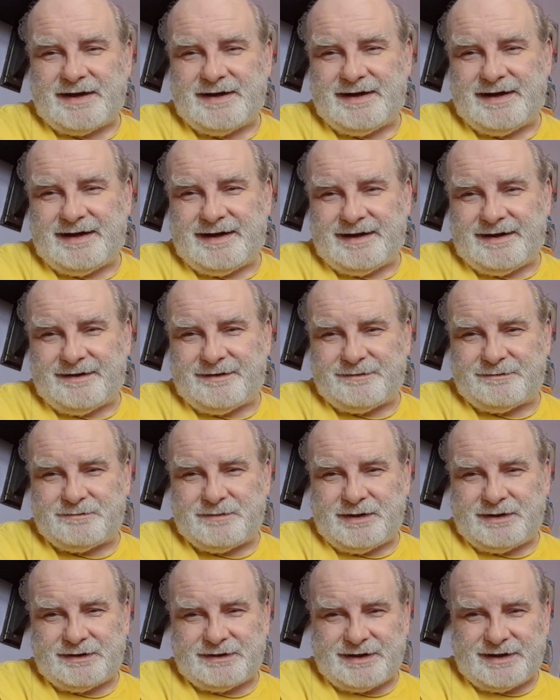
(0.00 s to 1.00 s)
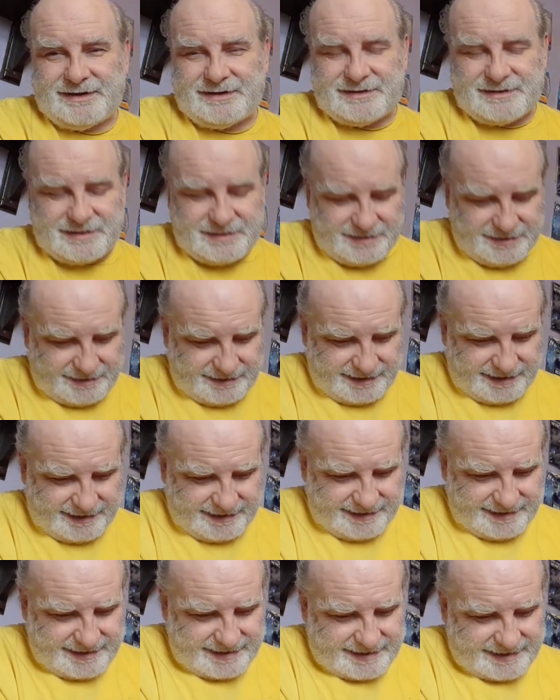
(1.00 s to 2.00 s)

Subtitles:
Mulder and Scully.